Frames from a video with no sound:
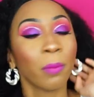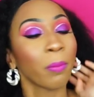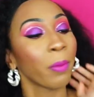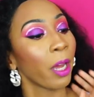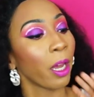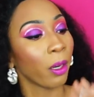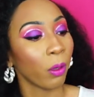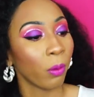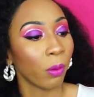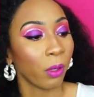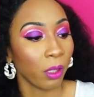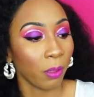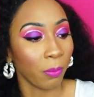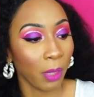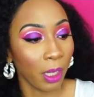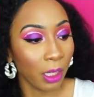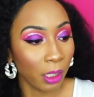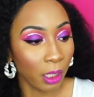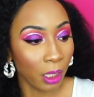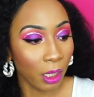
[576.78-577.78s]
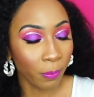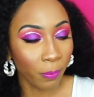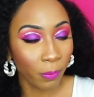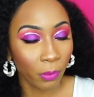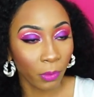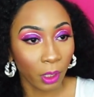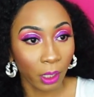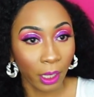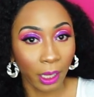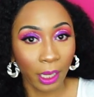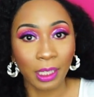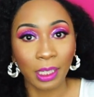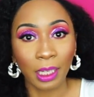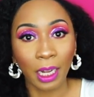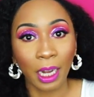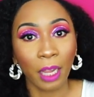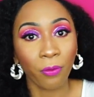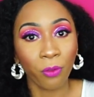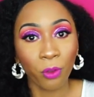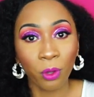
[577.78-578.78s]
battle was amazing. Like I
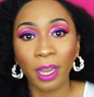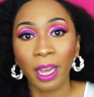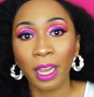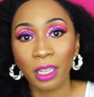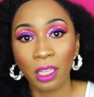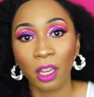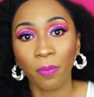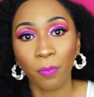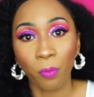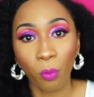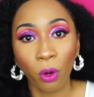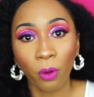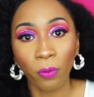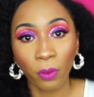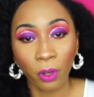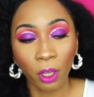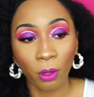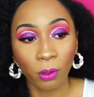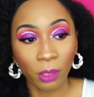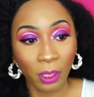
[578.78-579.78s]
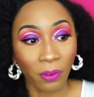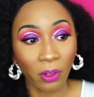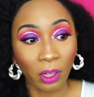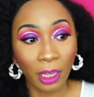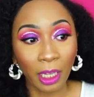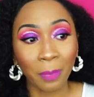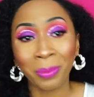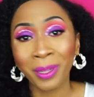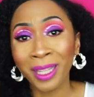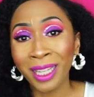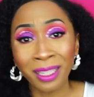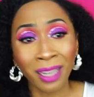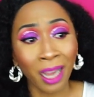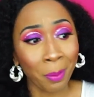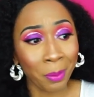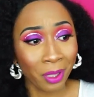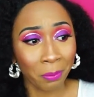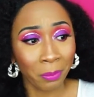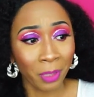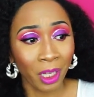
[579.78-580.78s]
said, if you guys have more videos of Click, please
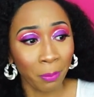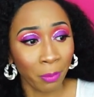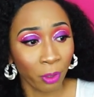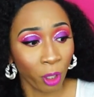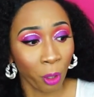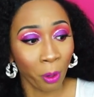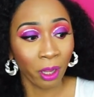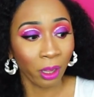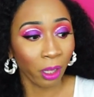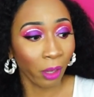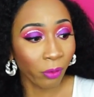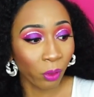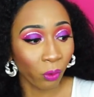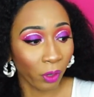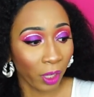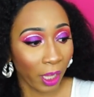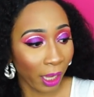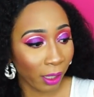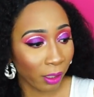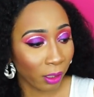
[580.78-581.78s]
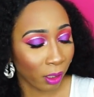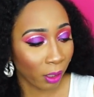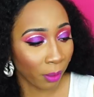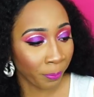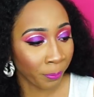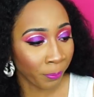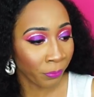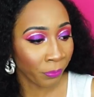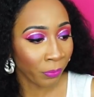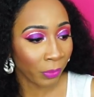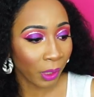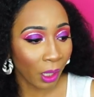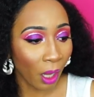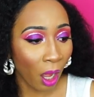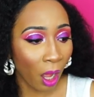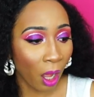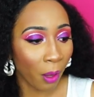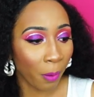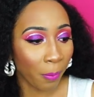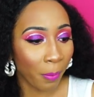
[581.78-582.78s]
comment them down below. I'd love to react to them.
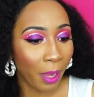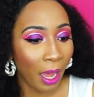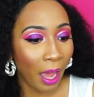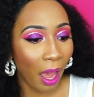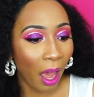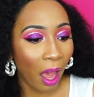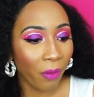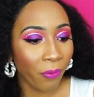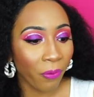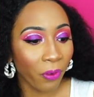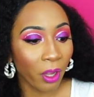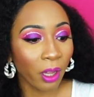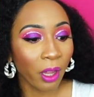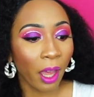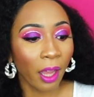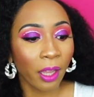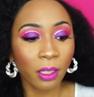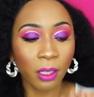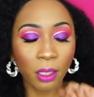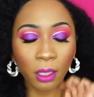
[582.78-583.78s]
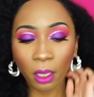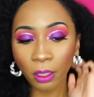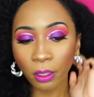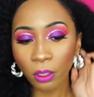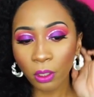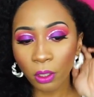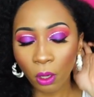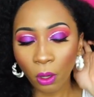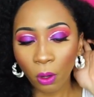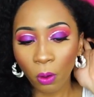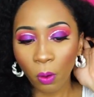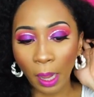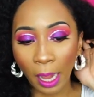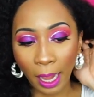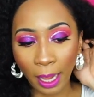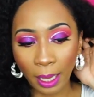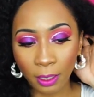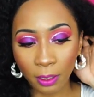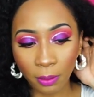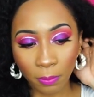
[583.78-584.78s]
I feel like Skitzo
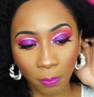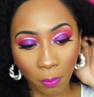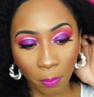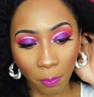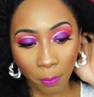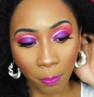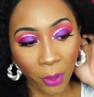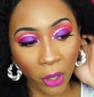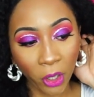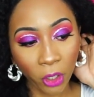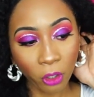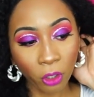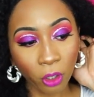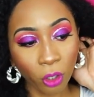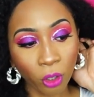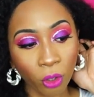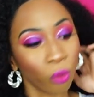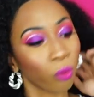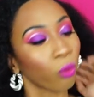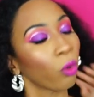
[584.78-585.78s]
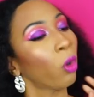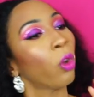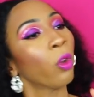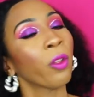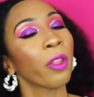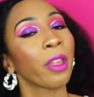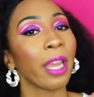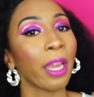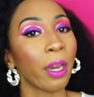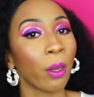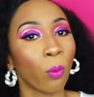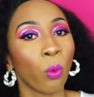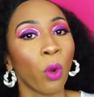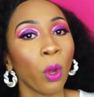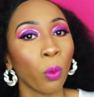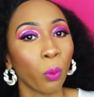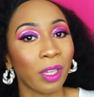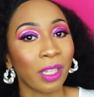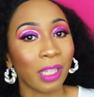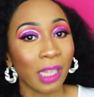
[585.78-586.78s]
has better control than
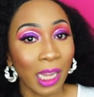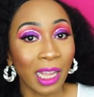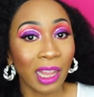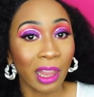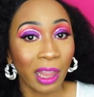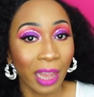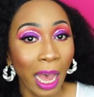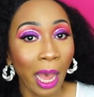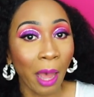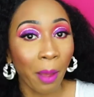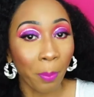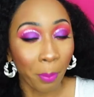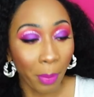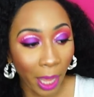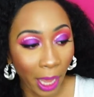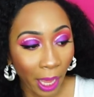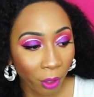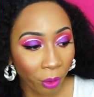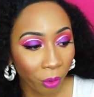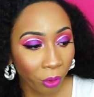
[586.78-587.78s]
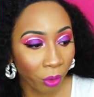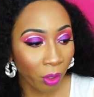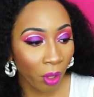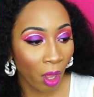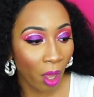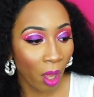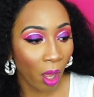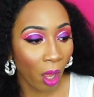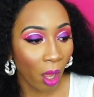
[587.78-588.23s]
what was in that battle.